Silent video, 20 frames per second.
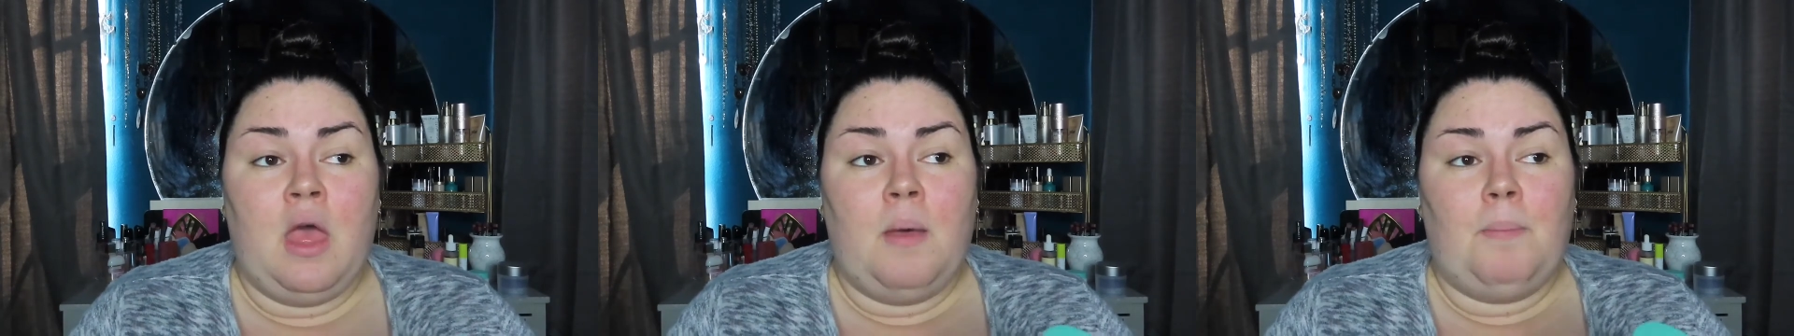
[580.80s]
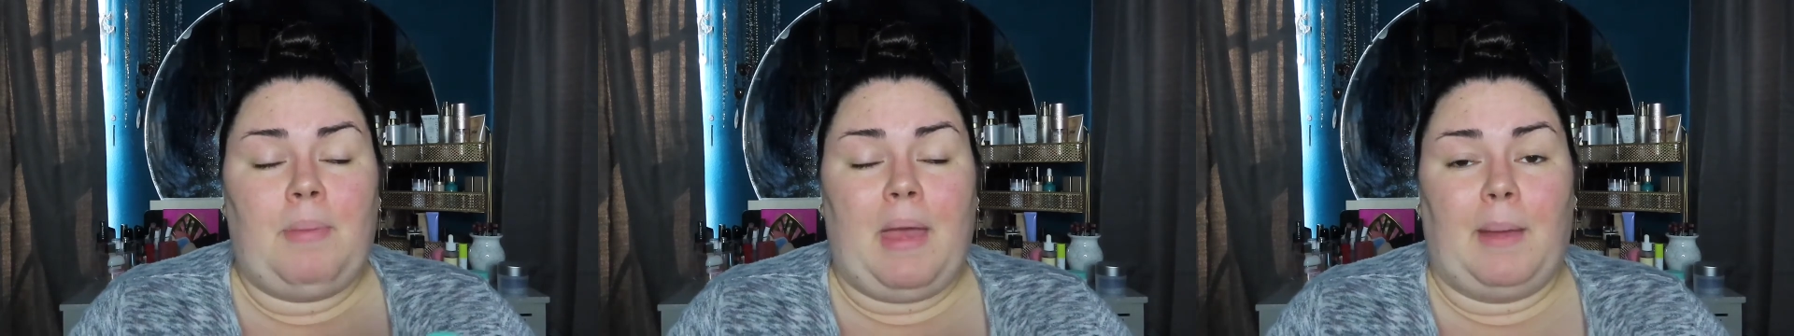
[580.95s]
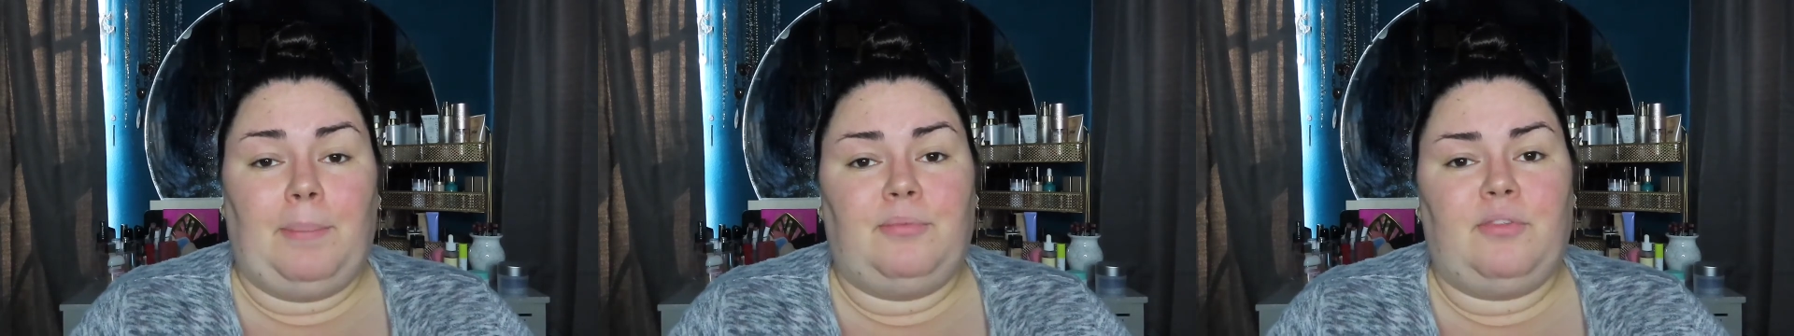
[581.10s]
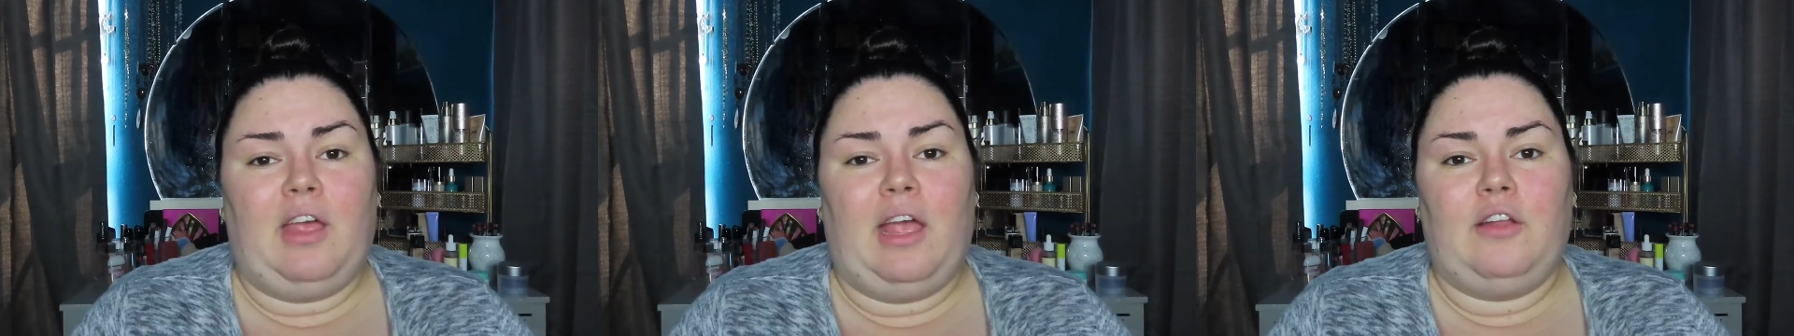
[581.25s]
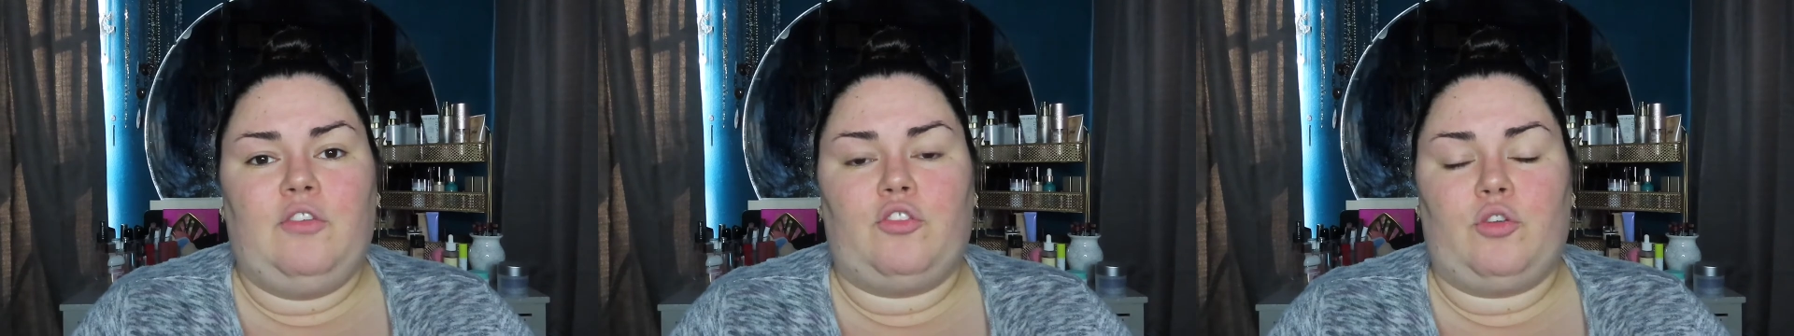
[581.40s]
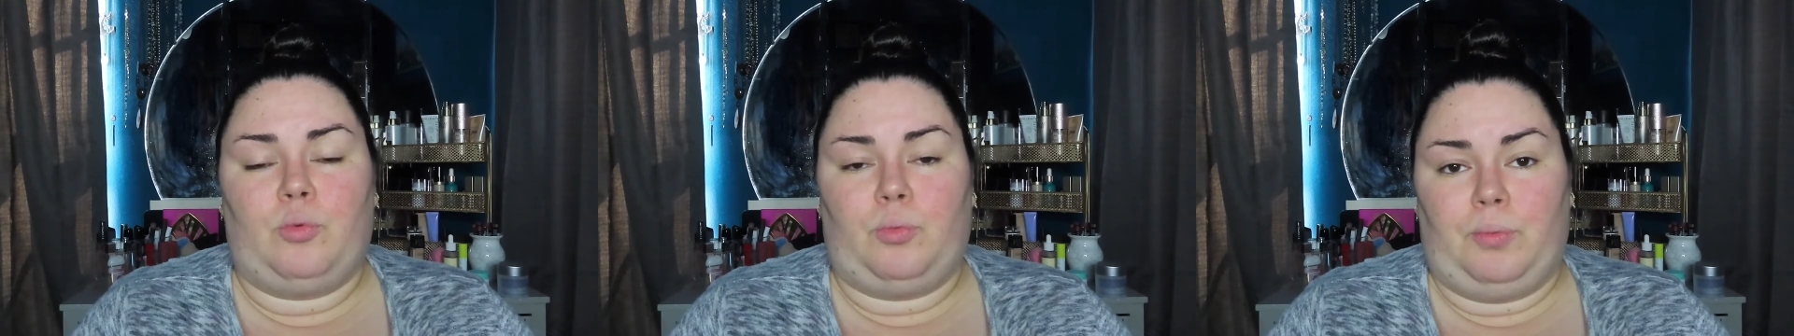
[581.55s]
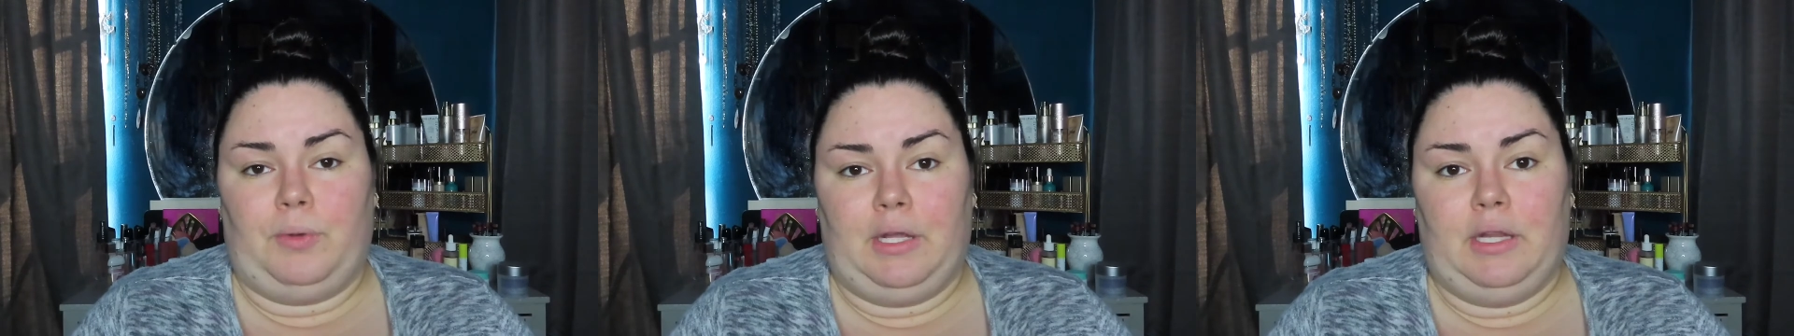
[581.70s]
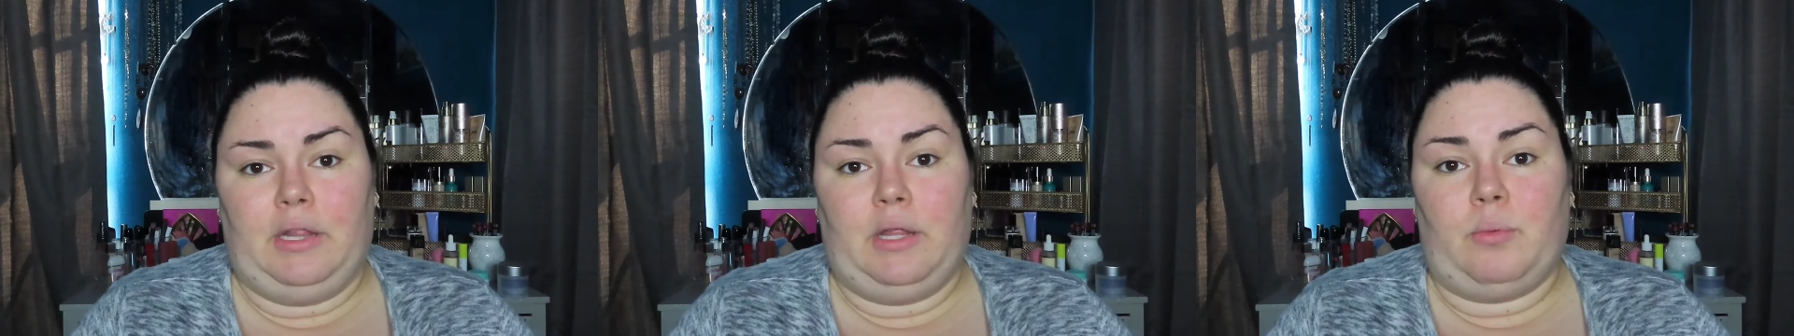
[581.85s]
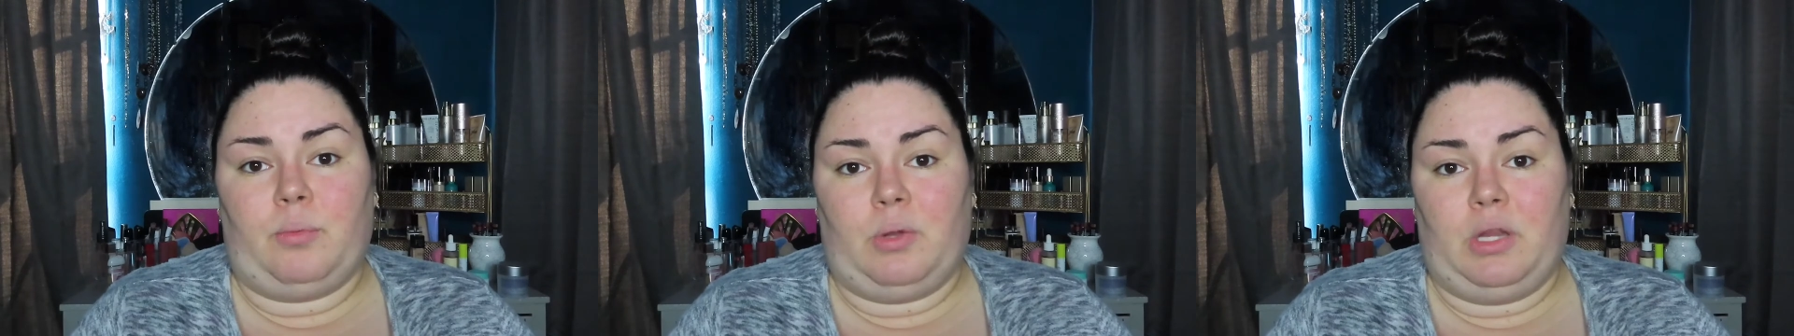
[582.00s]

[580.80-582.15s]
Peptides are really,